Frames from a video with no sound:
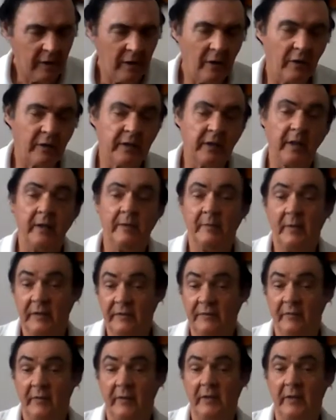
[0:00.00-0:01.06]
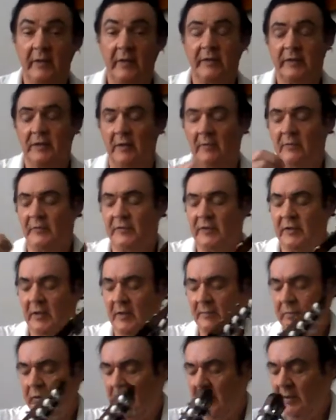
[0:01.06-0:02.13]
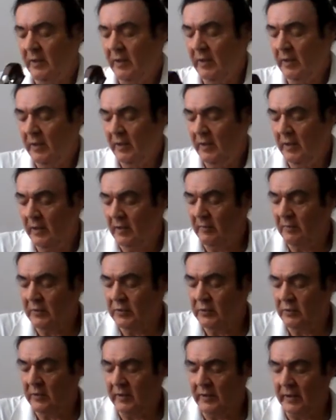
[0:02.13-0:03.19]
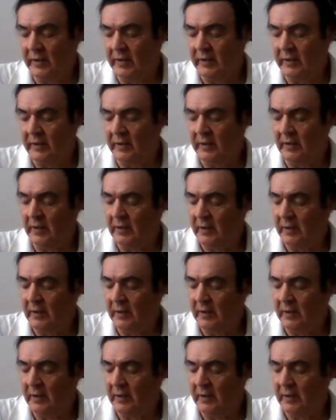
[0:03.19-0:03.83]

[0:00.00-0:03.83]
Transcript: Okay, that's a very nice double stop between the uh,